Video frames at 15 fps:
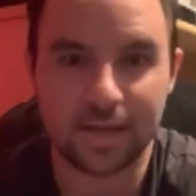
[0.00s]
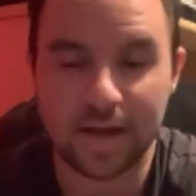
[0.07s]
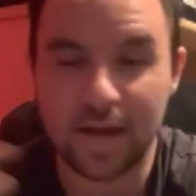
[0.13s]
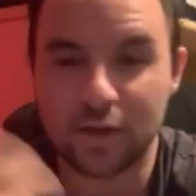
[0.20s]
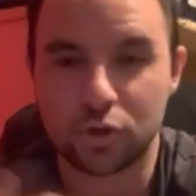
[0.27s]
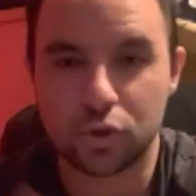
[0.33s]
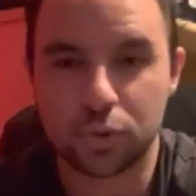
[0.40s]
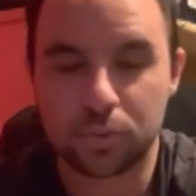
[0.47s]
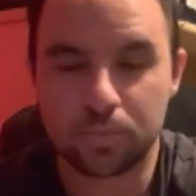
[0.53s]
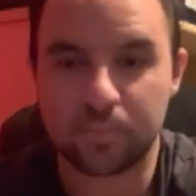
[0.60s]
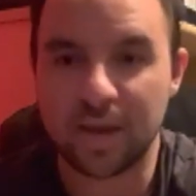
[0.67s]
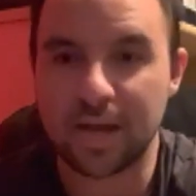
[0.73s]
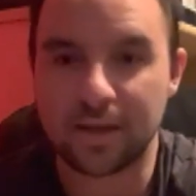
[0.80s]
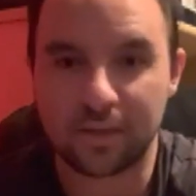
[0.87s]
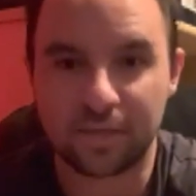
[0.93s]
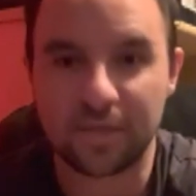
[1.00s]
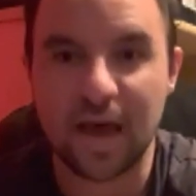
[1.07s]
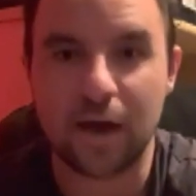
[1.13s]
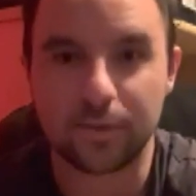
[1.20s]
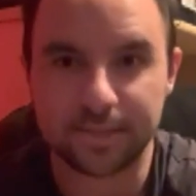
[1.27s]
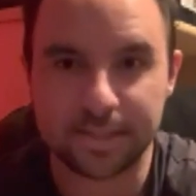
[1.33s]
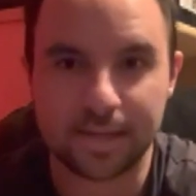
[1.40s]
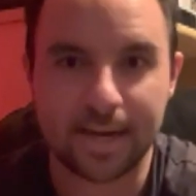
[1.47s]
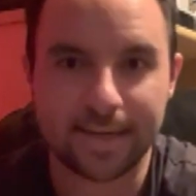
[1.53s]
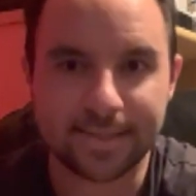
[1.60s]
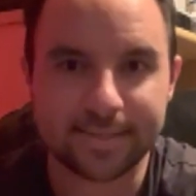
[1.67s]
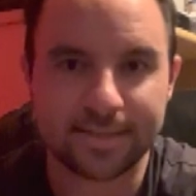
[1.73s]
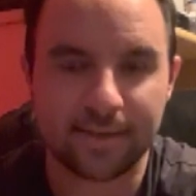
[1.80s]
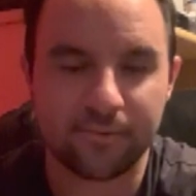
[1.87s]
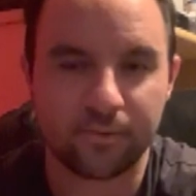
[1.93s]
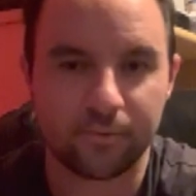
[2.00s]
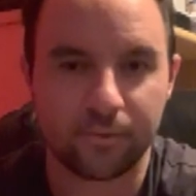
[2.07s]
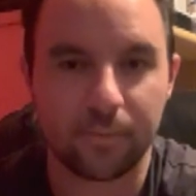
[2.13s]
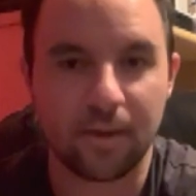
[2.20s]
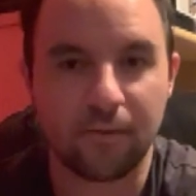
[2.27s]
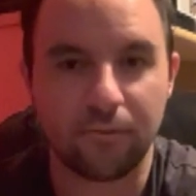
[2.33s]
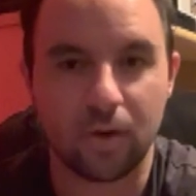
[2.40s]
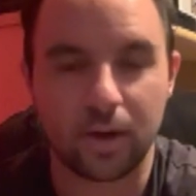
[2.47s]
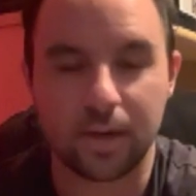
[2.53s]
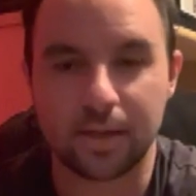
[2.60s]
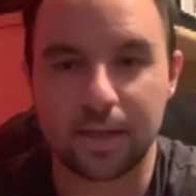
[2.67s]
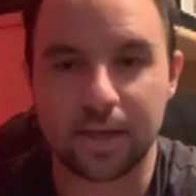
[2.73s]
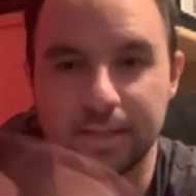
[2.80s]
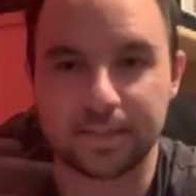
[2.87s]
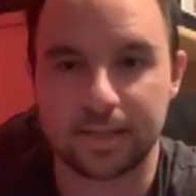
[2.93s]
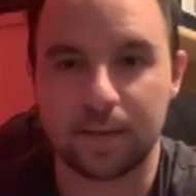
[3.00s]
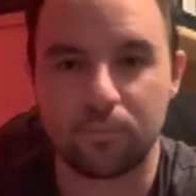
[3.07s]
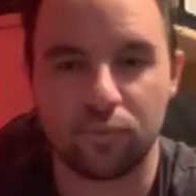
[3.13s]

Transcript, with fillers: and I paid 1097 for my fucking case and I